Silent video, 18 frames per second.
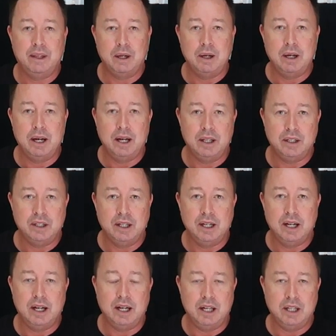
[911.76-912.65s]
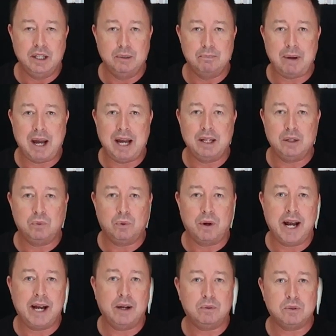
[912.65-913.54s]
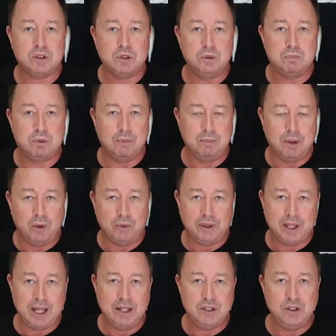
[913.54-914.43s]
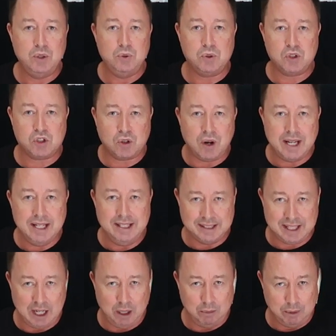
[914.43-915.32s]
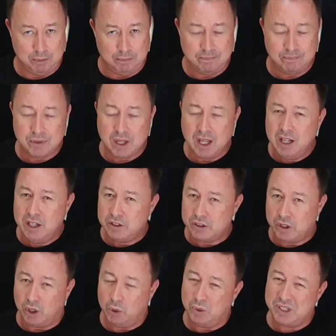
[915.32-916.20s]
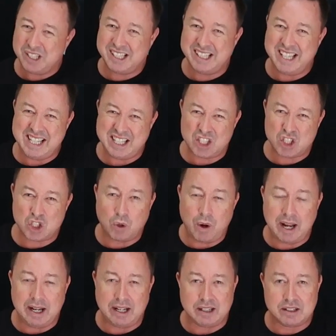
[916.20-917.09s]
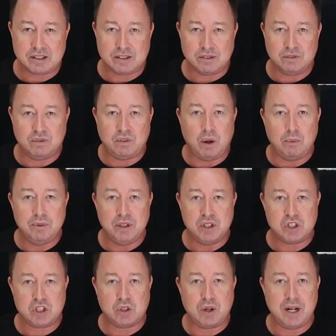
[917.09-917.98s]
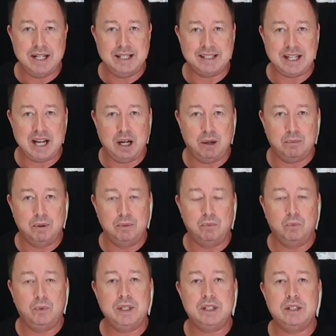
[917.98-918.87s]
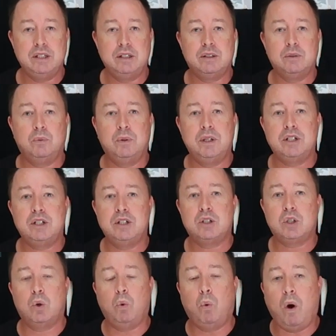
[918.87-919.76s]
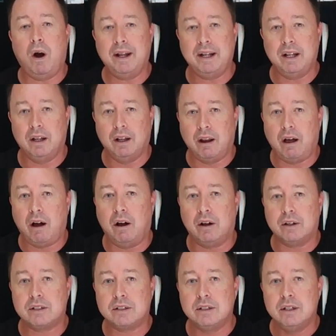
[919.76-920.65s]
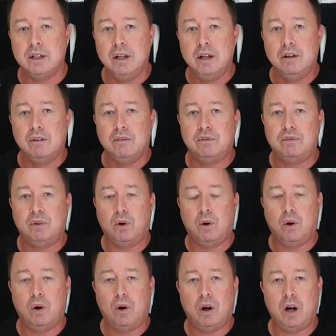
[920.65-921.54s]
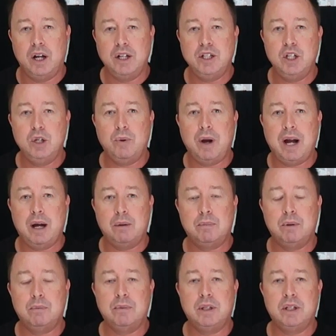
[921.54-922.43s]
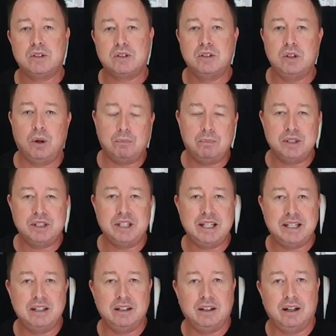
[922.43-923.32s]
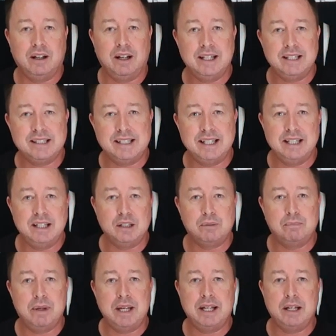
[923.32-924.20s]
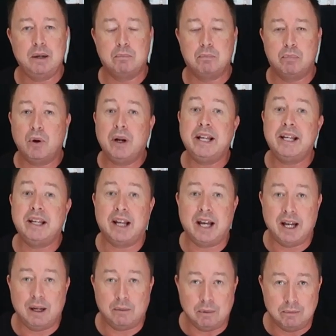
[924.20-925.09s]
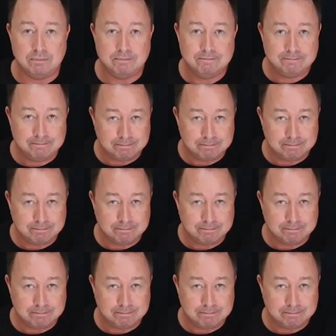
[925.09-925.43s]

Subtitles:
The band were out to promote their new Strays album, so there were 6 tracks from the Strays album, which is quite a lot for a new album that's not particularly seen as being a brilliant album.